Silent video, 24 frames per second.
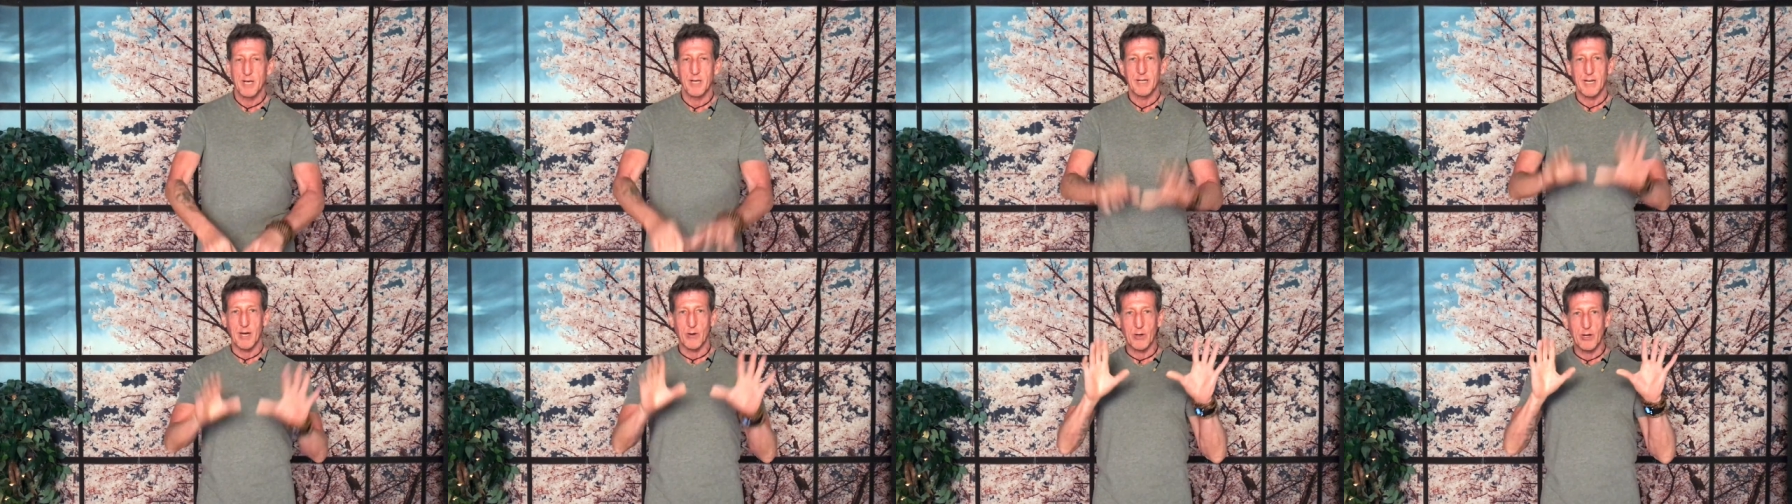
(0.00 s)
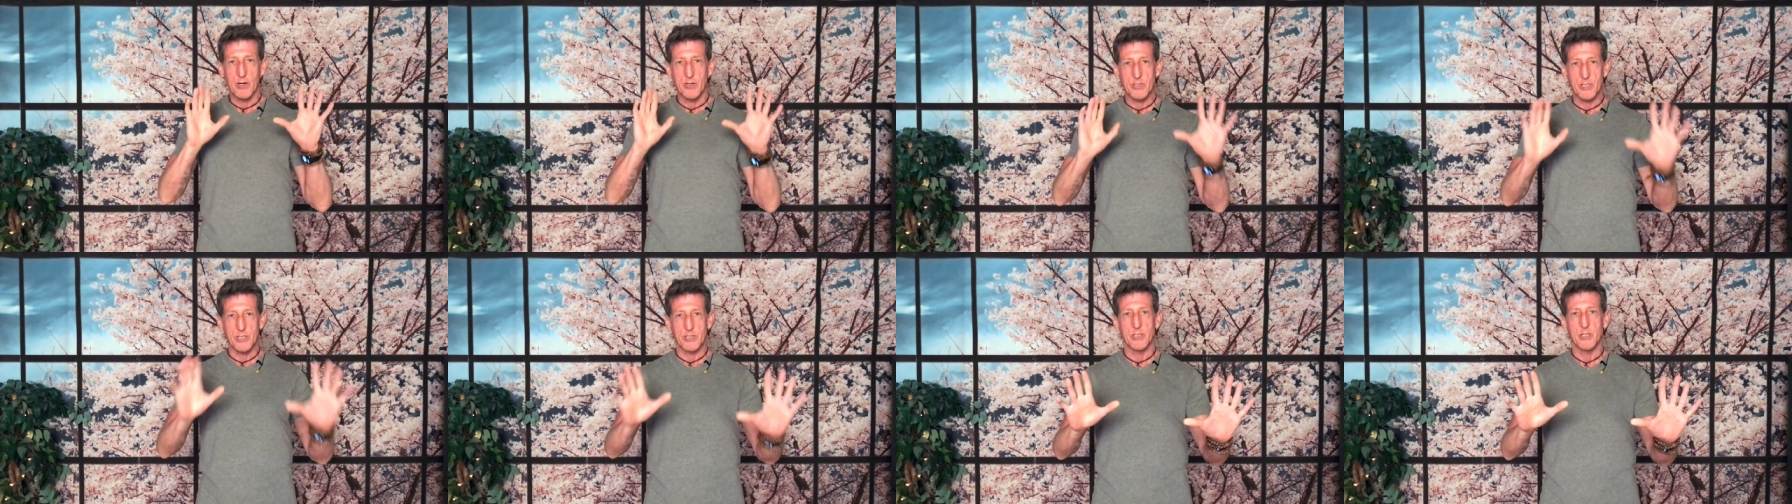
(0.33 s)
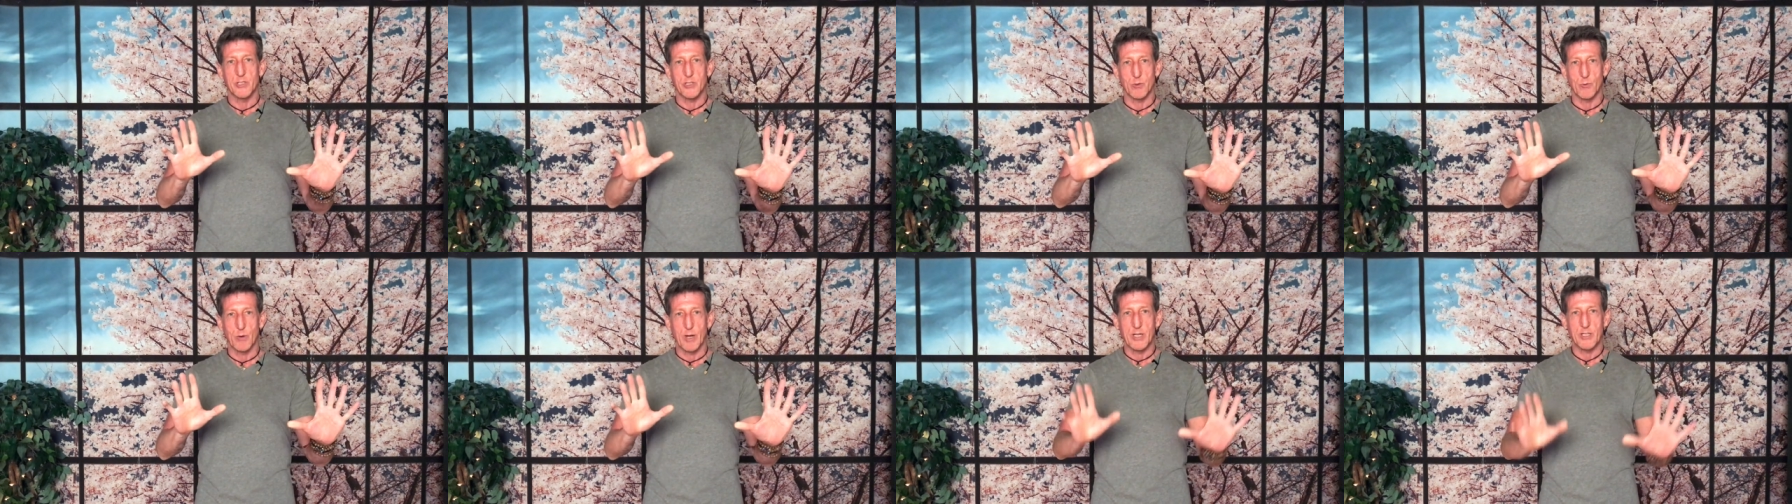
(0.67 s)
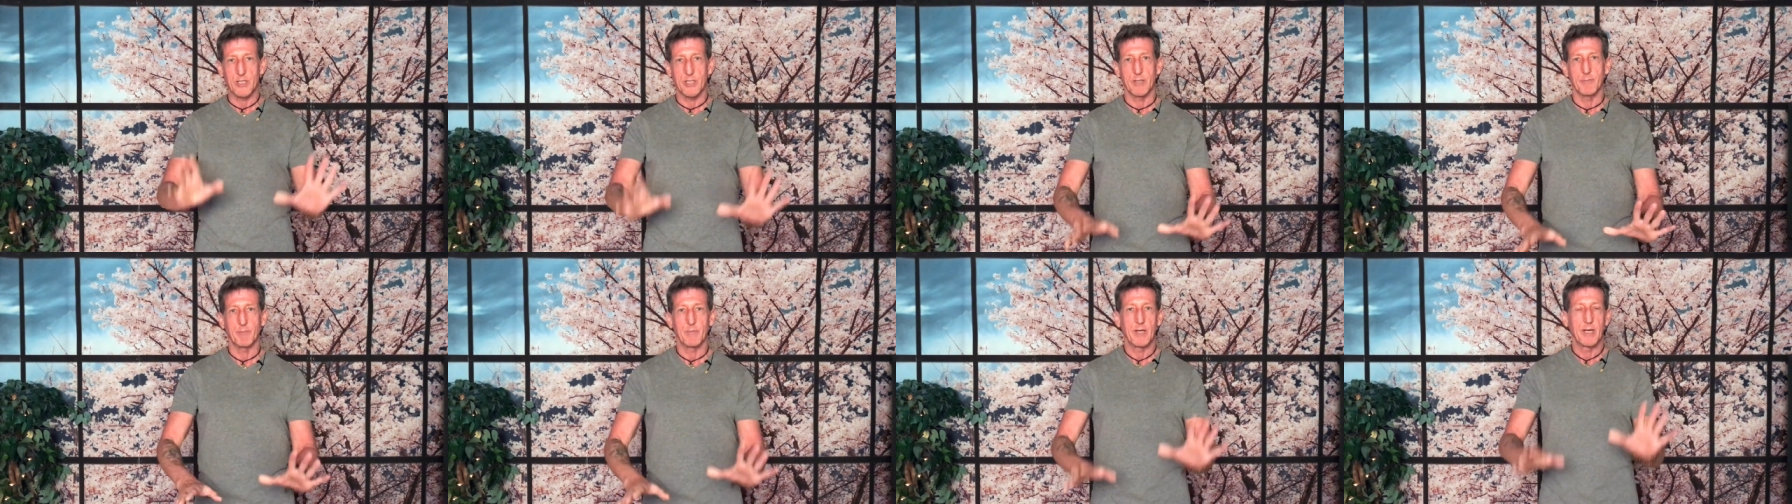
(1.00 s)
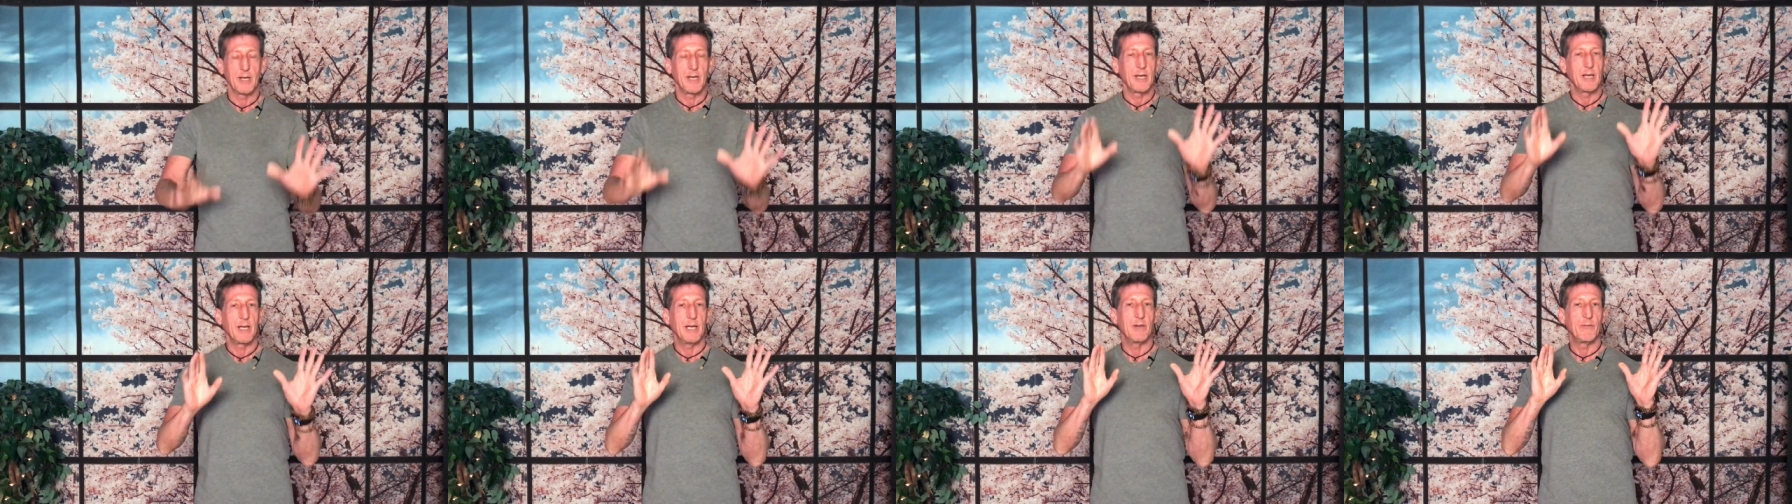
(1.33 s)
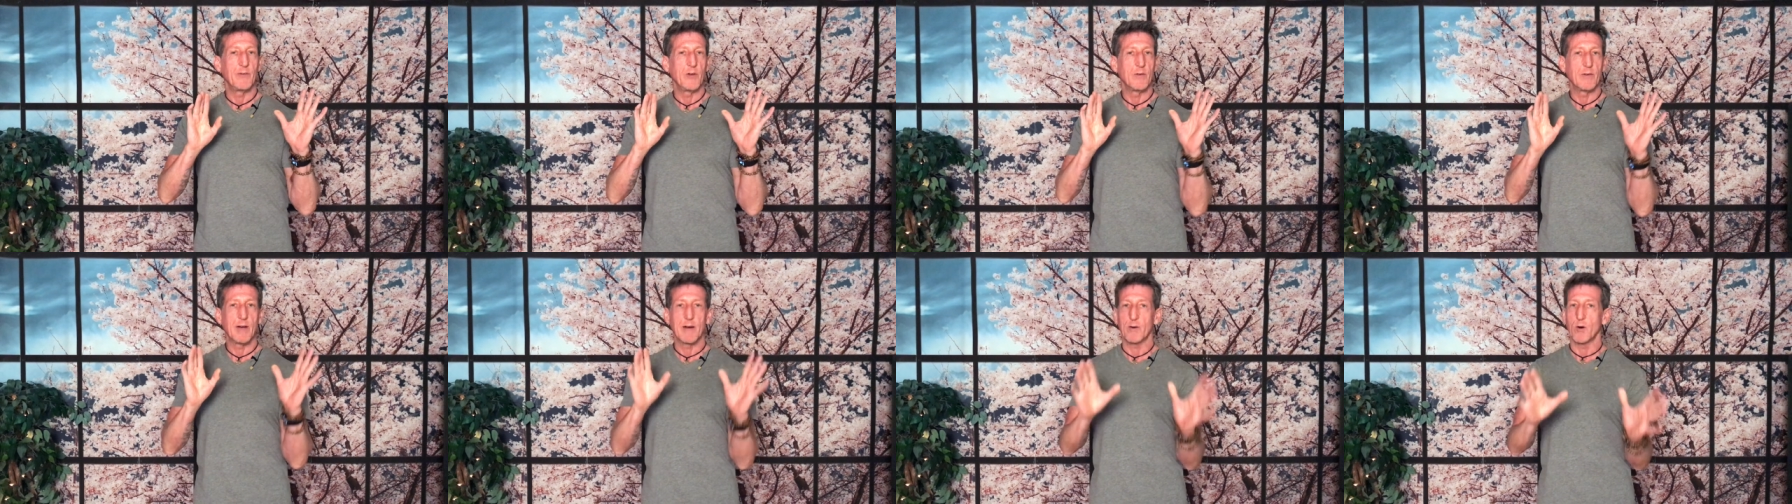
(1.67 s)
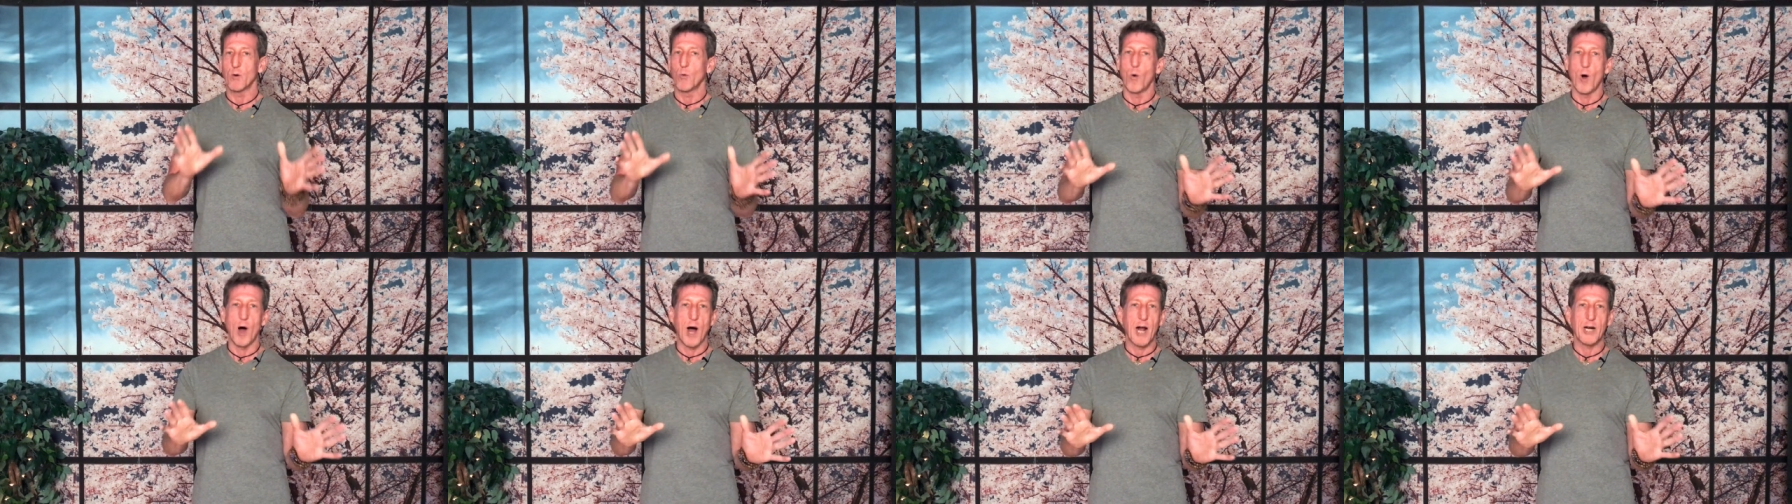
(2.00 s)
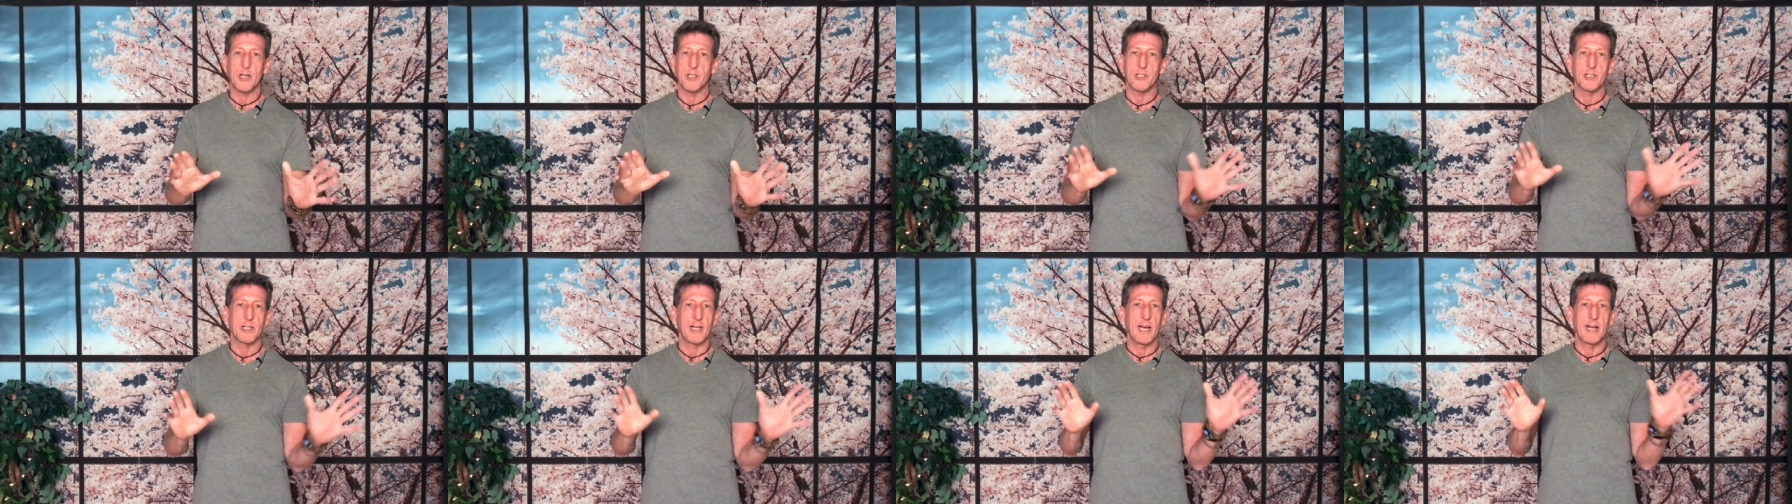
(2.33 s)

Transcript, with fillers: Now, here's the situation. If you've ever watched